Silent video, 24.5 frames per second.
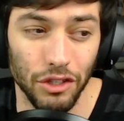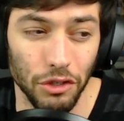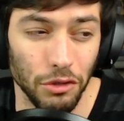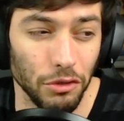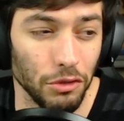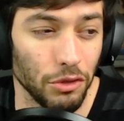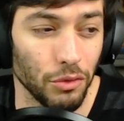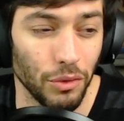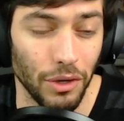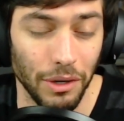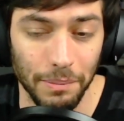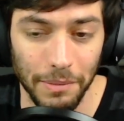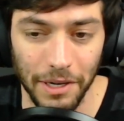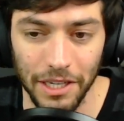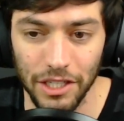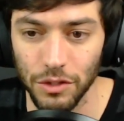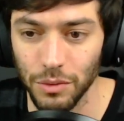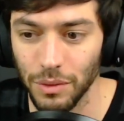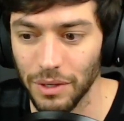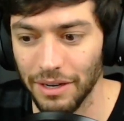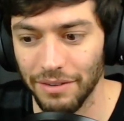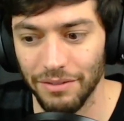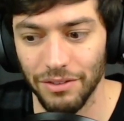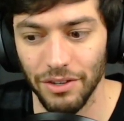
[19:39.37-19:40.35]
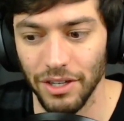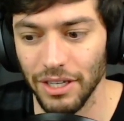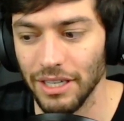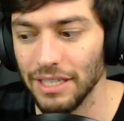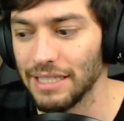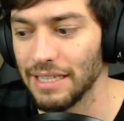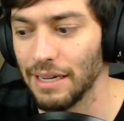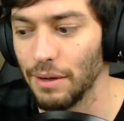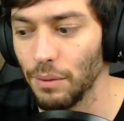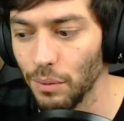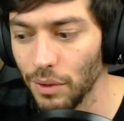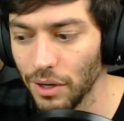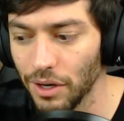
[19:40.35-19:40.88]
2, 3 months, whatever it
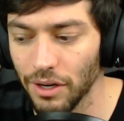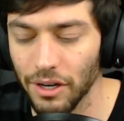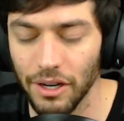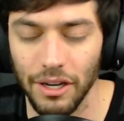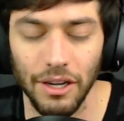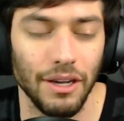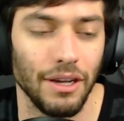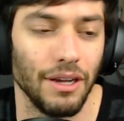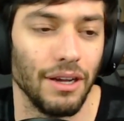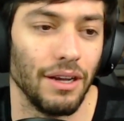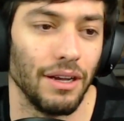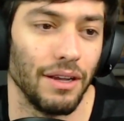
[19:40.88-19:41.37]
is at work.